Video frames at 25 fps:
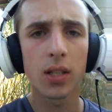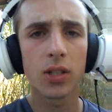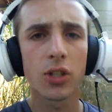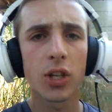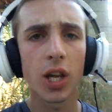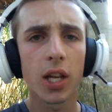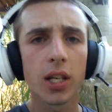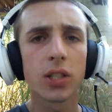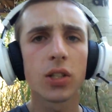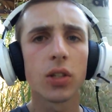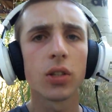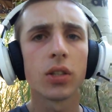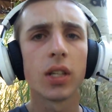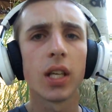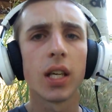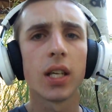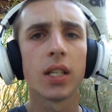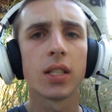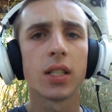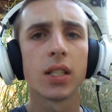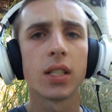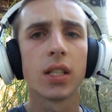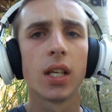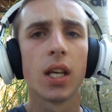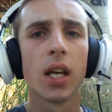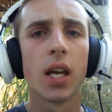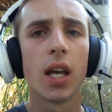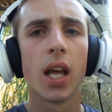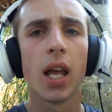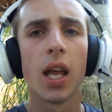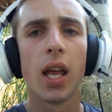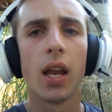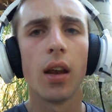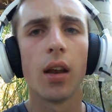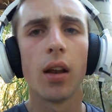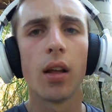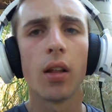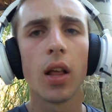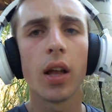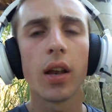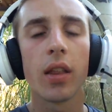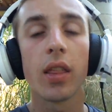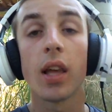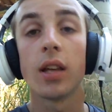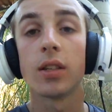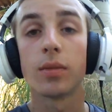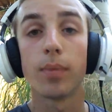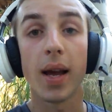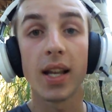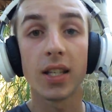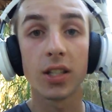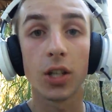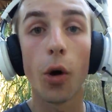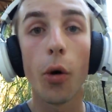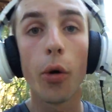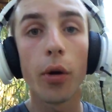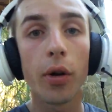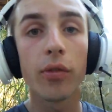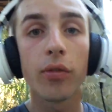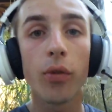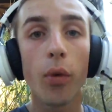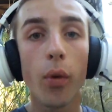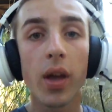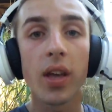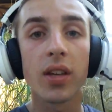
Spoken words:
Gentleness in a lot of things. My tone of